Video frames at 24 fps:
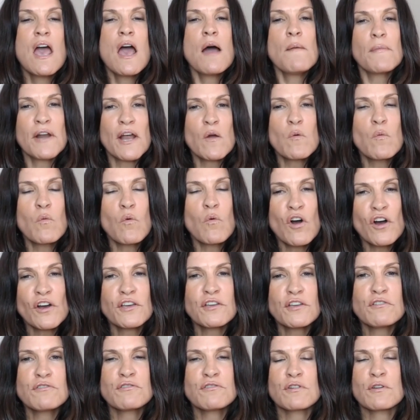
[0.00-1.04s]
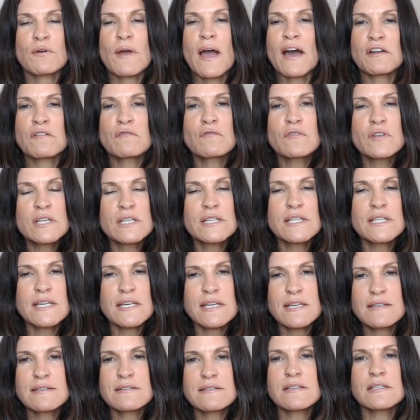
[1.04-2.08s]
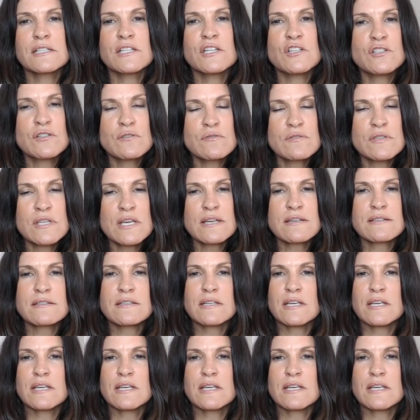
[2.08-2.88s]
But I walk you through how to really easily do this